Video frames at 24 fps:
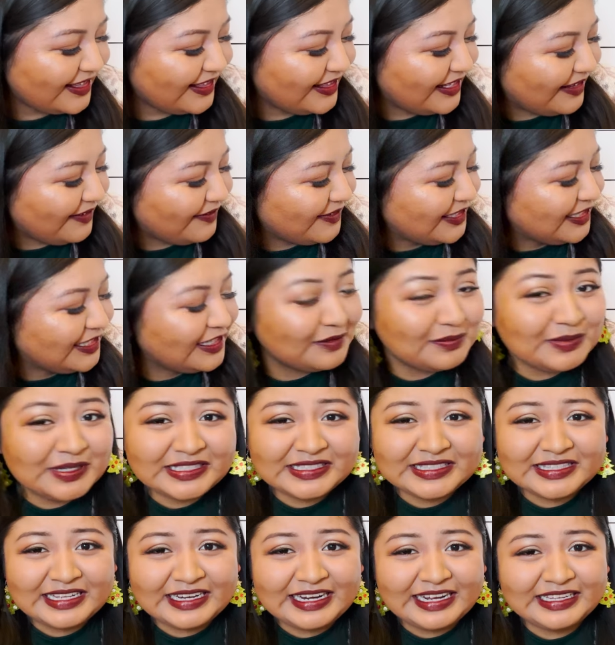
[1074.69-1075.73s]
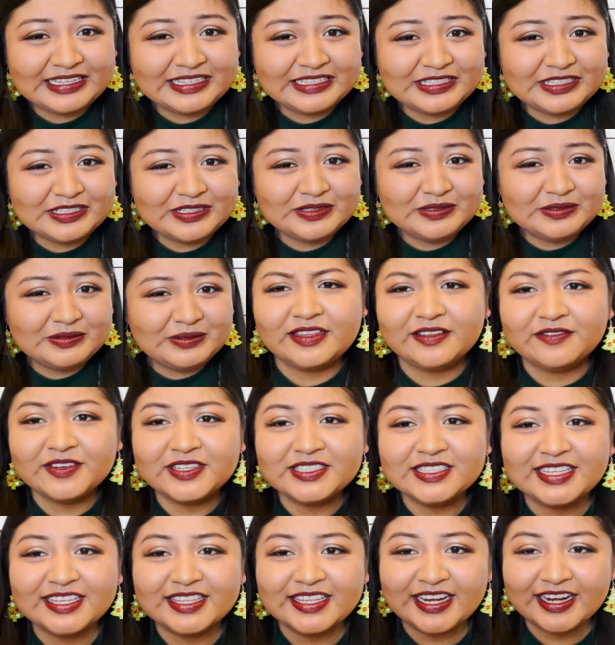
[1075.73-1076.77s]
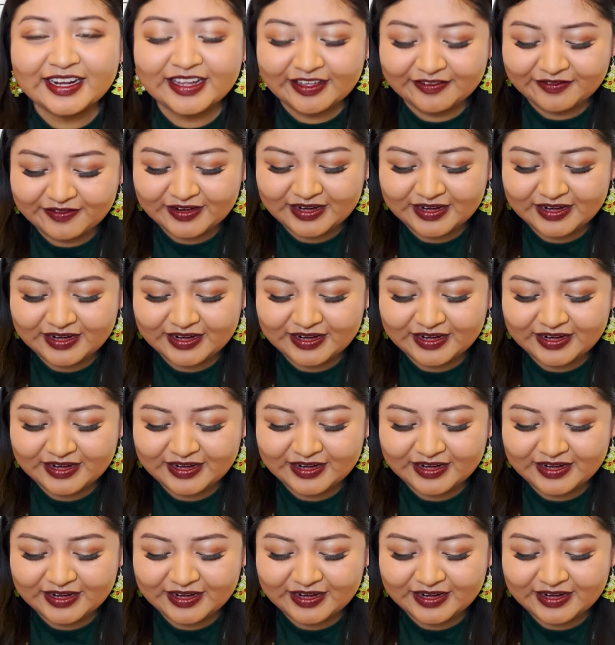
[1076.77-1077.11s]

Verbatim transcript: That was the best that I could do. The first thing that I got